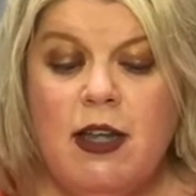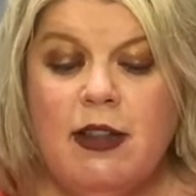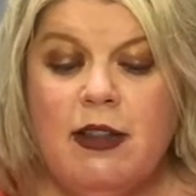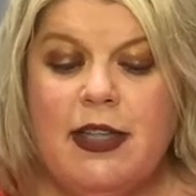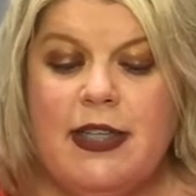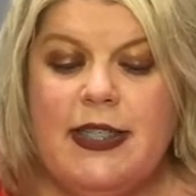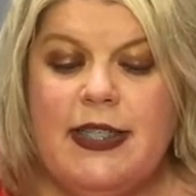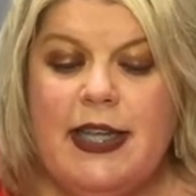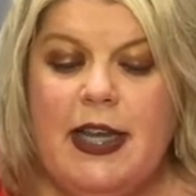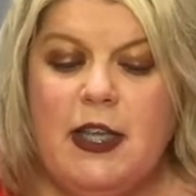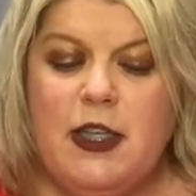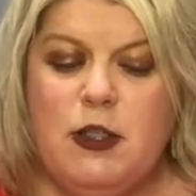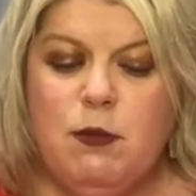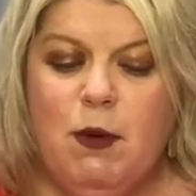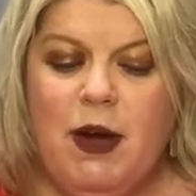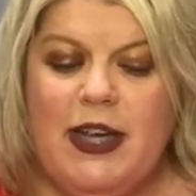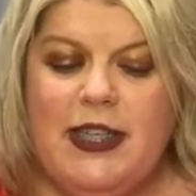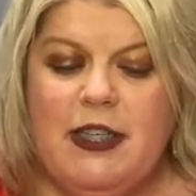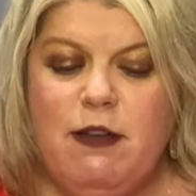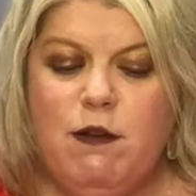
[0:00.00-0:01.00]
The sales
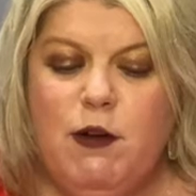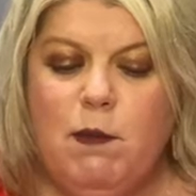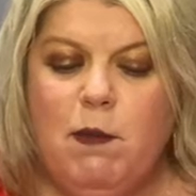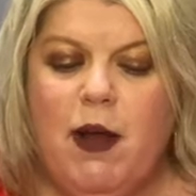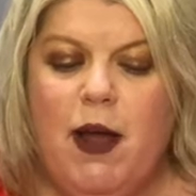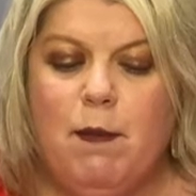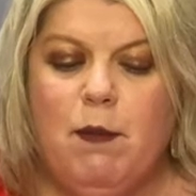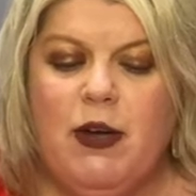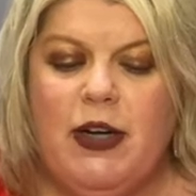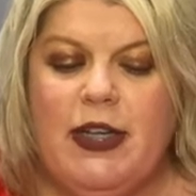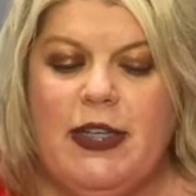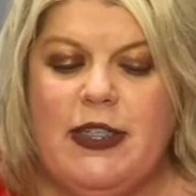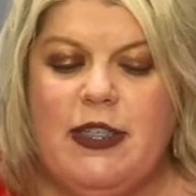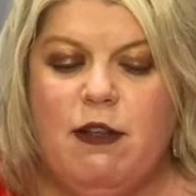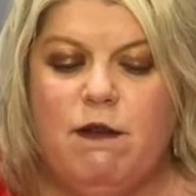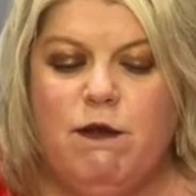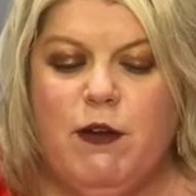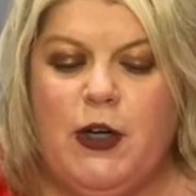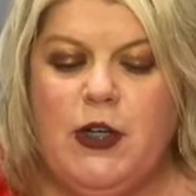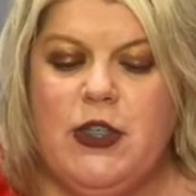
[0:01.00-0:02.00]
price of your property is the
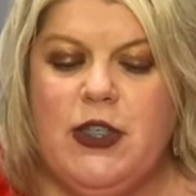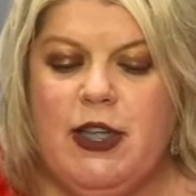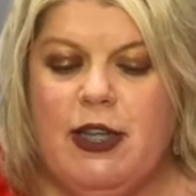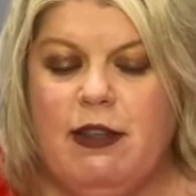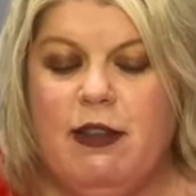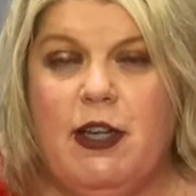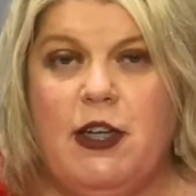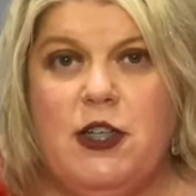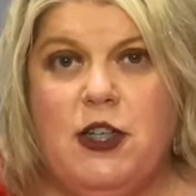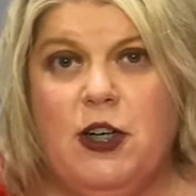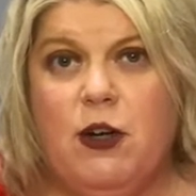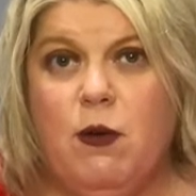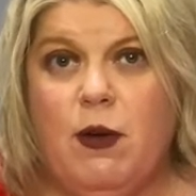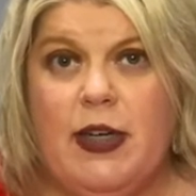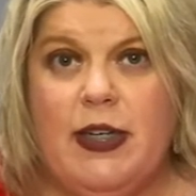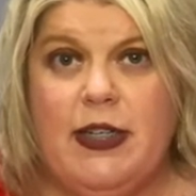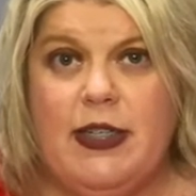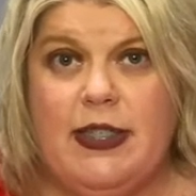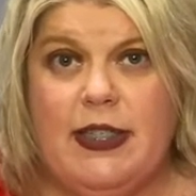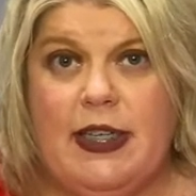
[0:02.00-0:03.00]
first thing that you're
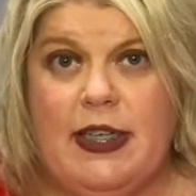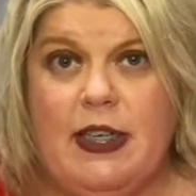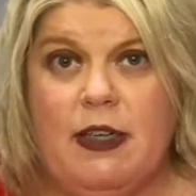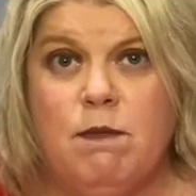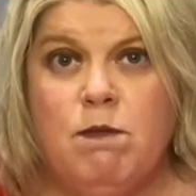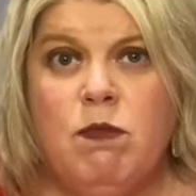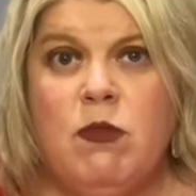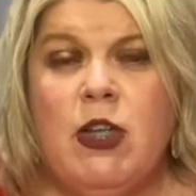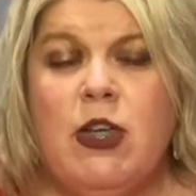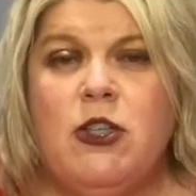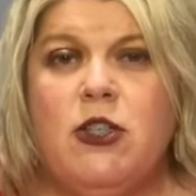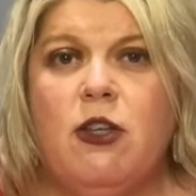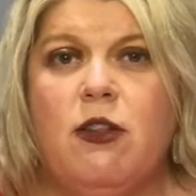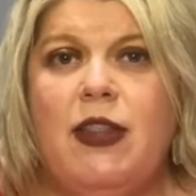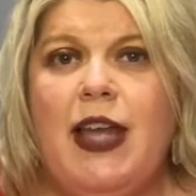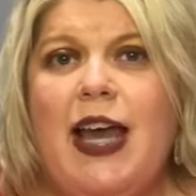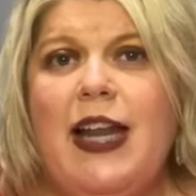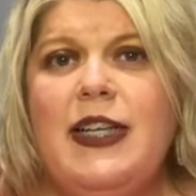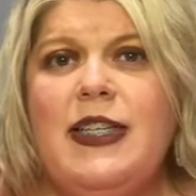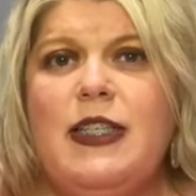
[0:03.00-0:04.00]
going to see. So
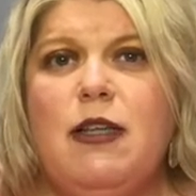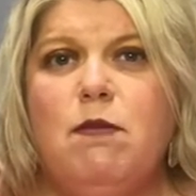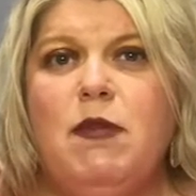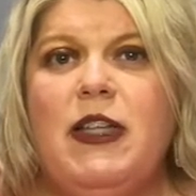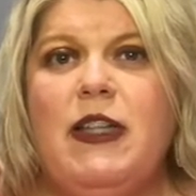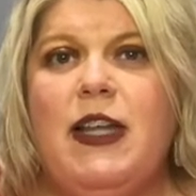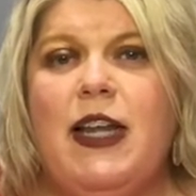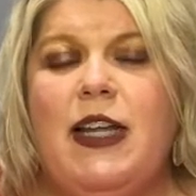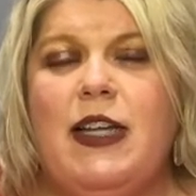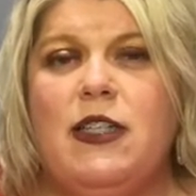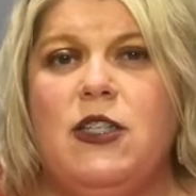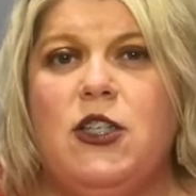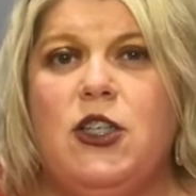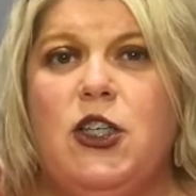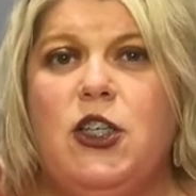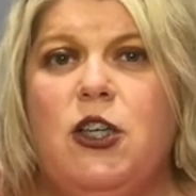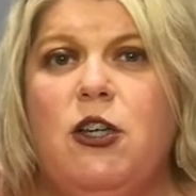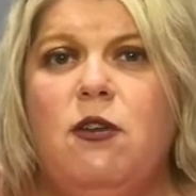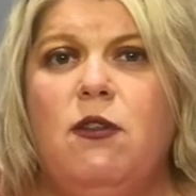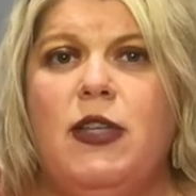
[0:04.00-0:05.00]
that is something that to
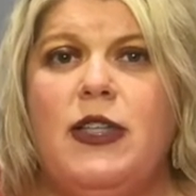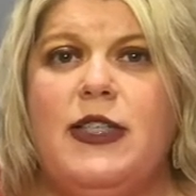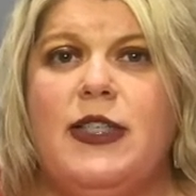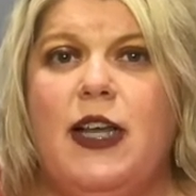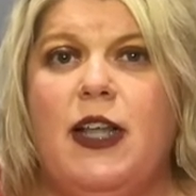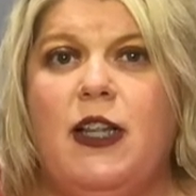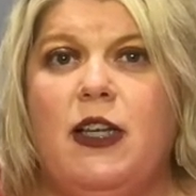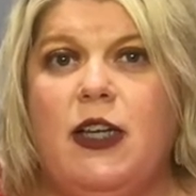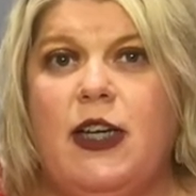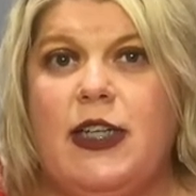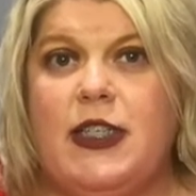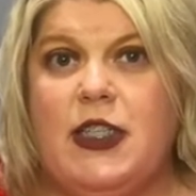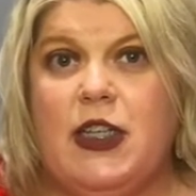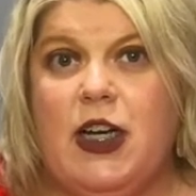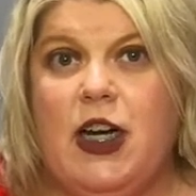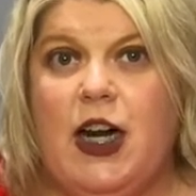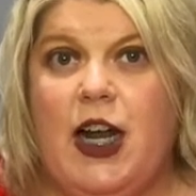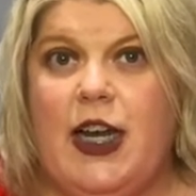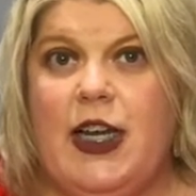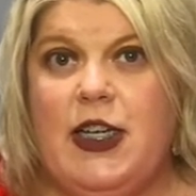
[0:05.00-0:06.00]
you, the seller, is a
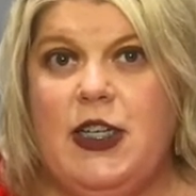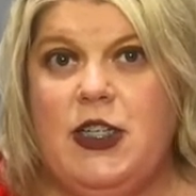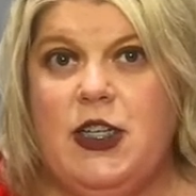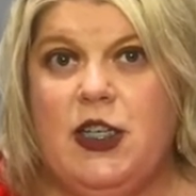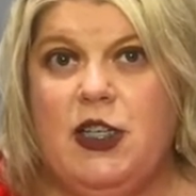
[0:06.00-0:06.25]
credit to